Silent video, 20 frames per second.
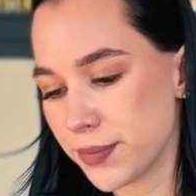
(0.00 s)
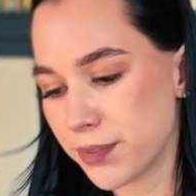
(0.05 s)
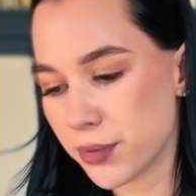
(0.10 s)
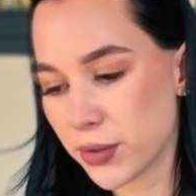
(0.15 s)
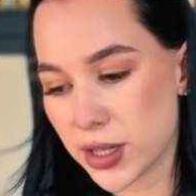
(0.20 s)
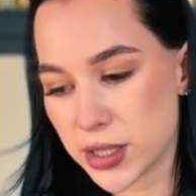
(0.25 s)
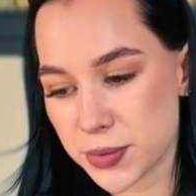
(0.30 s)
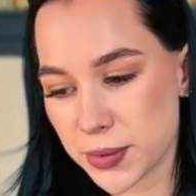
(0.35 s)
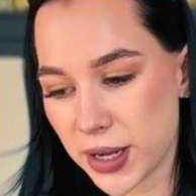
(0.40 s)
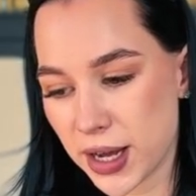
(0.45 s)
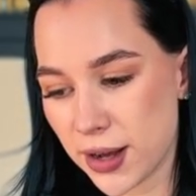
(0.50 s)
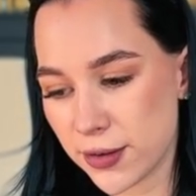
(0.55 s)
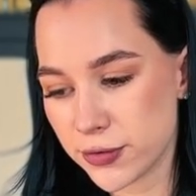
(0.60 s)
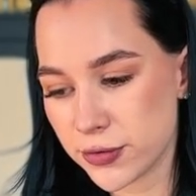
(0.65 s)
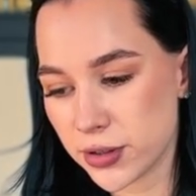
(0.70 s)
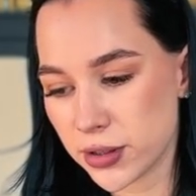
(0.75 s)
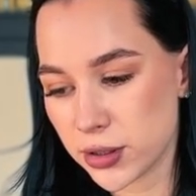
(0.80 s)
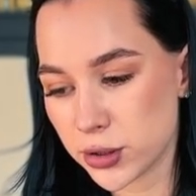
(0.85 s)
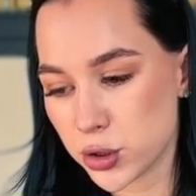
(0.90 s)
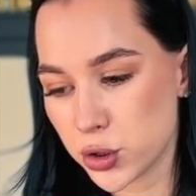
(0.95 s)
So guys, we have
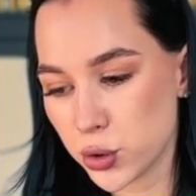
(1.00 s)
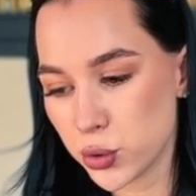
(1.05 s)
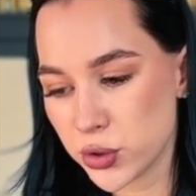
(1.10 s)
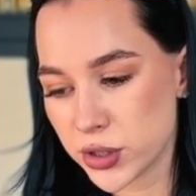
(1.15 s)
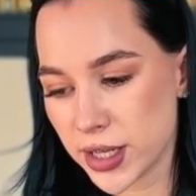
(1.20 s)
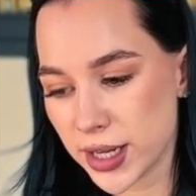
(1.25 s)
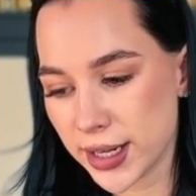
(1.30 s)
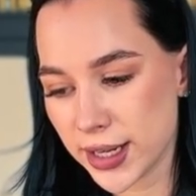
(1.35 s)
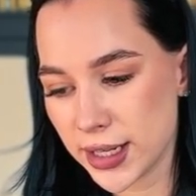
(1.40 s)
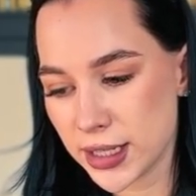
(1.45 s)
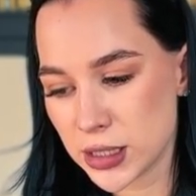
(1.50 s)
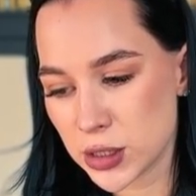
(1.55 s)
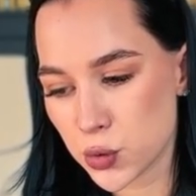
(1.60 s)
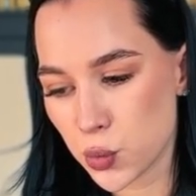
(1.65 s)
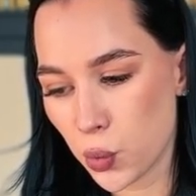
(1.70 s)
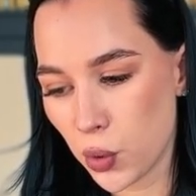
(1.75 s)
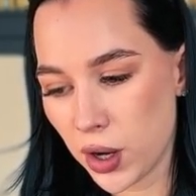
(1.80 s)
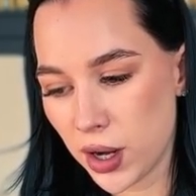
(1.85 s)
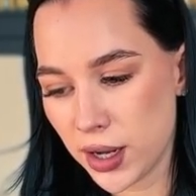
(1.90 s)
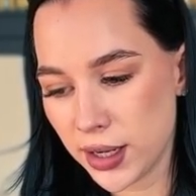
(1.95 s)
to have 2 seconds,
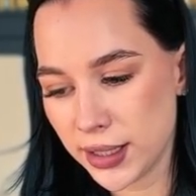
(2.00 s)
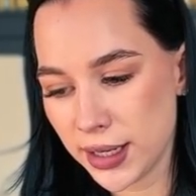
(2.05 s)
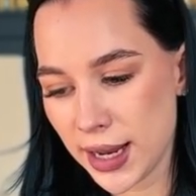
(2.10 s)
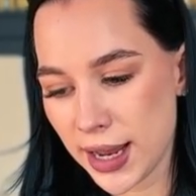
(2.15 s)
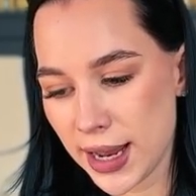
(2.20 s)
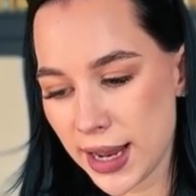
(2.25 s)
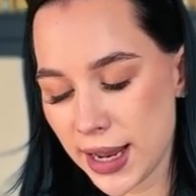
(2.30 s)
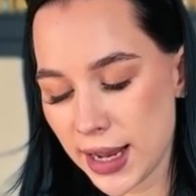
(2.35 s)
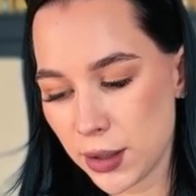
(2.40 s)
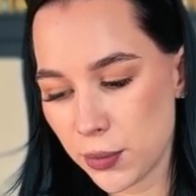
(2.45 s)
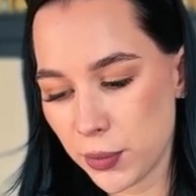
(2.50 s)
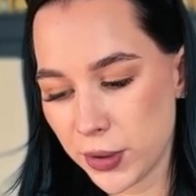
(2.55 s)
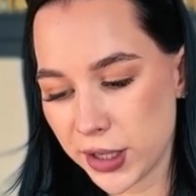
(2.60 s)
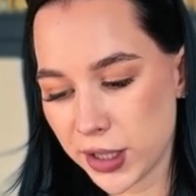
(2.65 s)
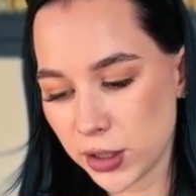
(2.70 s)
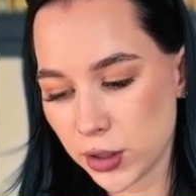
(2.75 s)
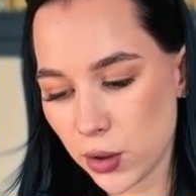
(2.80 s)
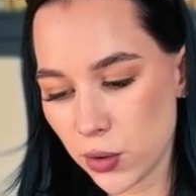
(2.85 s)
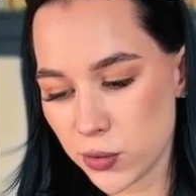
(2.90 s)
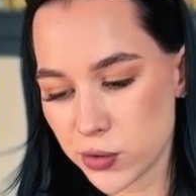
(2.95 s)
1, and we
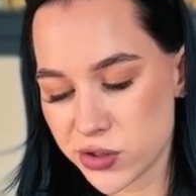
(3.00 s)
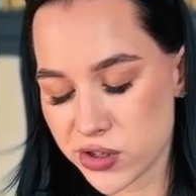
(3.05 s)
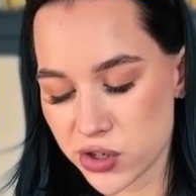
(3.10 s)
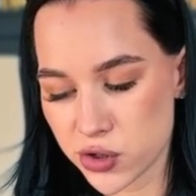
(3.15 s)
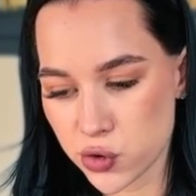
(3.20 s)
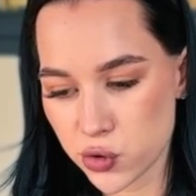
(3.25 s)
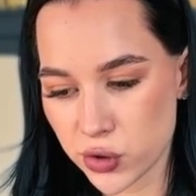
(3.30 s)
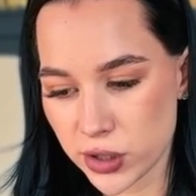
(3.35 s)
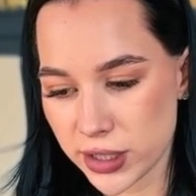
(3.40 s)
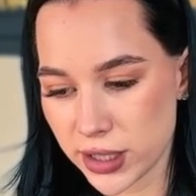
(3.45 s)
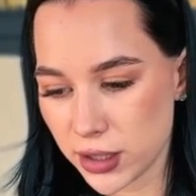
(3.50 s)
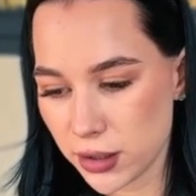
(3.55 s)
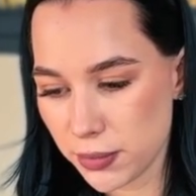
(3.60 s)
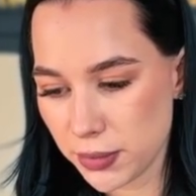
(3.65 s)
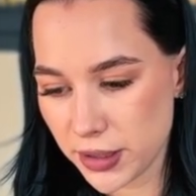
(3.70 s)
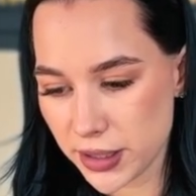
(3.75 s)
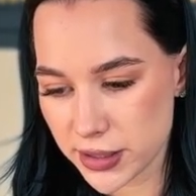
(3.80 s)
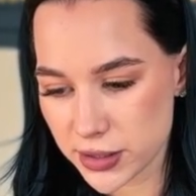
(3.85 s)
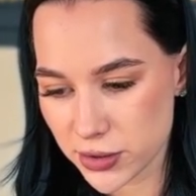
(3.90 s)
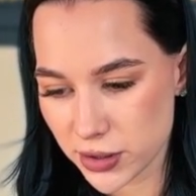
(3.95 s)
close this trade in the
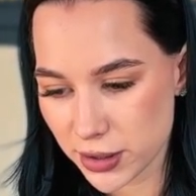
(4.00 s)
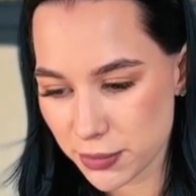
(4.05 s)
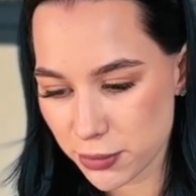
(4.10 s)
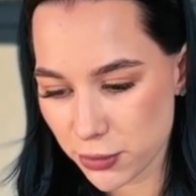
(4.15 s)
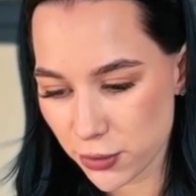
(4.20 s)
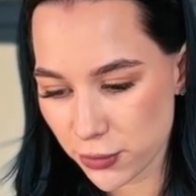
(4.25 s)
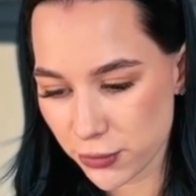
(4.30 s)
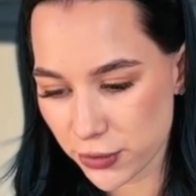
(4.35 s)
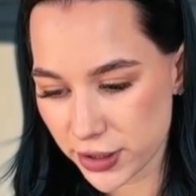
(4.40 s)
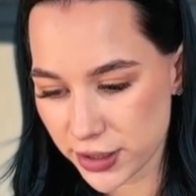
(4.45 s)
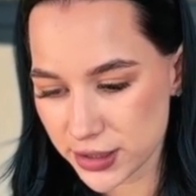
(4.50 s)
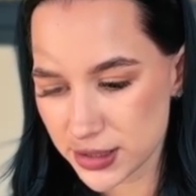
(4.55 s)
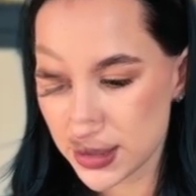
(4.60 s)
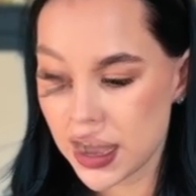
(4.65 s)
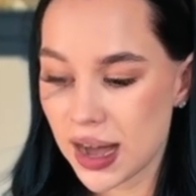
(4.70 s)
plus. Okay, perfect.